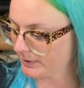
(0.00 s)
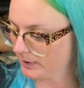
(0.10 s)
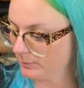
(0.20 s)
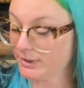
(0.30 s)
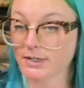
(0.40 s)

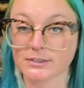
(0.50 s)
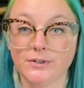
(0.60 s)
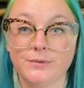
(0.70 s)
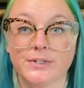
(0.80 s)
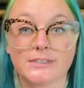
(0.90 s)
but yeah, so
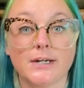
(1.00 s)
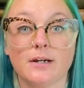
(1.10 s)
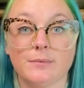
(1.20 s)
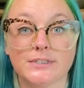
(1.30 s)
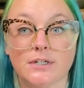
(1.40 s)
anyways, I
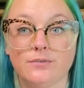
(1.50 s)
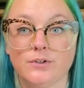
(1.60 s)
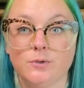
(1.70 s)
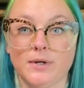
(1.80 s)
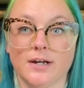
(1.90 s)
got myself a
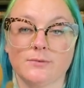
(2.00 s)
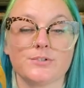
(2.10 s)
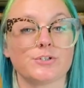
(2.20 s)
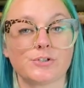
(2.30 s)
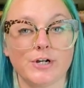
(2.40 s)
new bag,
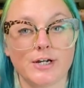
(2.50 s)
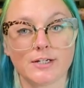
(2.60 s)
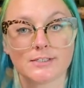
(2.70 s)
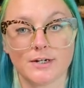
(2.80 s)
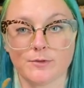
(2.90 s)
which is great
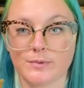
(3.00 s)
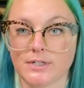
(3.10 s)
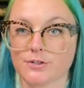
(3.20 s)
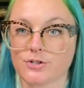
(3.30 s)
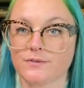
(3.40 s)
because now I've been
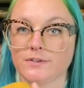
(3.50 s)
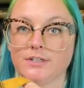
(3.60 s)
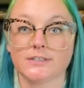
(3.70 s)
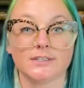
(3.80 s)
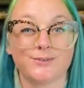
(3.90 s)
test driving
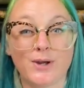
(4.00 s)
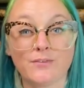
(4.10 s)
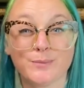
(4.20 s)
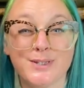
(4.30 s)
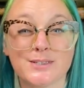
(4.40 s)
this. And if you
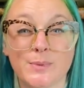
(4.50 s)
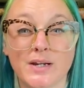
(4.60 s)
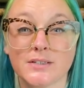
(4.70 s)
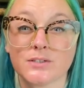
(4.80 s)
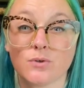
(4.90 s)
haven't made this
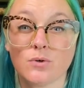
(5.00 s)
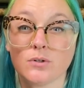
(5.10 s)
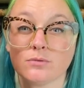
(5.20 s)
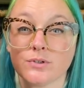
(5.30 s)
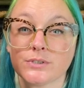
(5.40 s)
bag, it's the
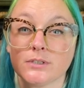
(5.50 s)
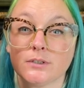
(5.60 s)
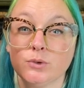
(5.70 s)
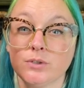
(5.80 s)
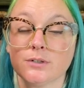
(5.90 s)
Oral Rosa
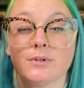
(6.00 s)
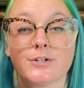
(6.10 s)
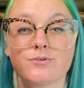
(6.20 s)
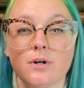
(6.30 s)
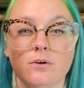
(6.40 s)
Luna
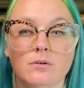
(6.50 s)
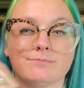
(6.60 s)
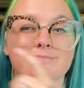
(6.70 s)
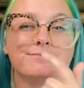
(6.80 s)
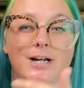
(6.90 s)
Retro.
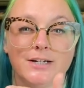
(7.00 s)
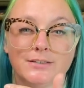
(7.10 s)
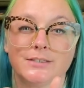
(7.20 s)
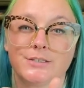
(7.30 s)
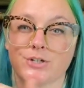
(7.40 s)

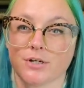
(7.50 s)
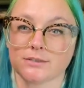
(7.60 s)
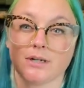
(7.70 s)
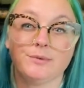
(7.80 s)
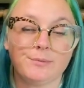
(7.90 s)
Highly
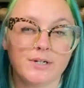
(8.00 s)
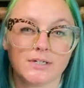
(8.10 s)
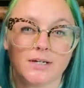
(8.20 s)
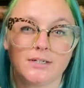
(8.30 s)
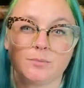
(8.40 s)
suggest. I made mine at
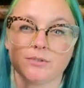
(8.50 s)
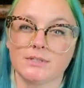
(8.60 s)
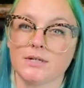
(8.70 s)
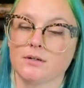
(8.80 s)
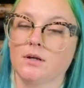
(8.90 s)

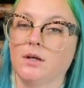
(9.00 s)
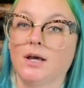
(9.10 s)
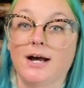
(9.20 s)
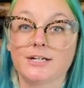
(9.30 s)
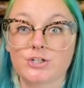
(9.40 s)
90%.
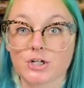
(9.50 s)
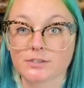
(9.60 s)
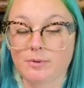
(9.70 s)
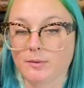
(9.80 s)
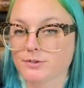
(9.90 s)
I
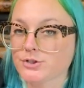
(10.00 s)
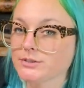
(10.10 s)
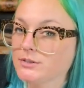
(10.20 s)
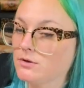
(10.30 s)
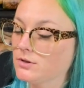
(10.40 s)
just published a
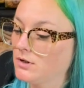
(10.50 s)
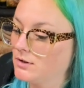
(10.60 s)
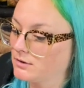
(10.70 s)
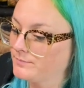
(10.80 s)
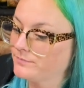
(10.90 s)
sew
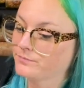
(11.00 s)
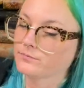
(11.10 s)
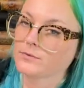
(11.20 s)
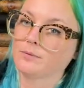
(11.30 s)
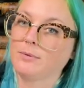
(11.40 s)
along,
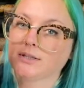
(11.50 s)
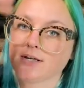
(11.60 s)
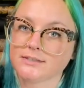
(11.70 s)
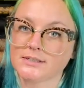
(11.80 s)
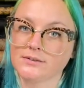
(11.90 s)
my
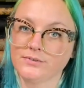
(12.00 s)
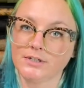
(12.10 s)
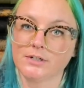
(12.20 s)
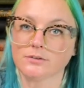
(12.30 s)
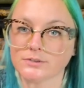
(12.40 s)
last set of
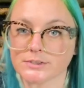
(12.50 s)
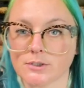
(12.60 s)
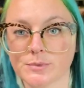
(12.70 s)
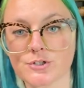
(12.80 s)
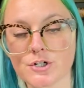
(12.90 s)
videos, so
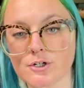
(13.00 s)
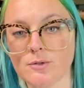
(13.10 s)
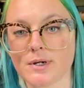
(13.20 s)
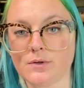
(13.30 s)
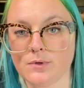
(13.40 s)
be sure to go
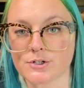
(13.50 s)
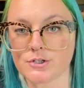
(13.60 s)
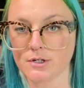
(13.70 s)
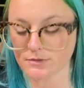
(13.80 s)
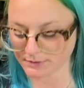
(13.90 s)
back and watch
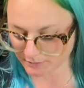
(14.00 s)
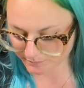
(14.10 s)
those.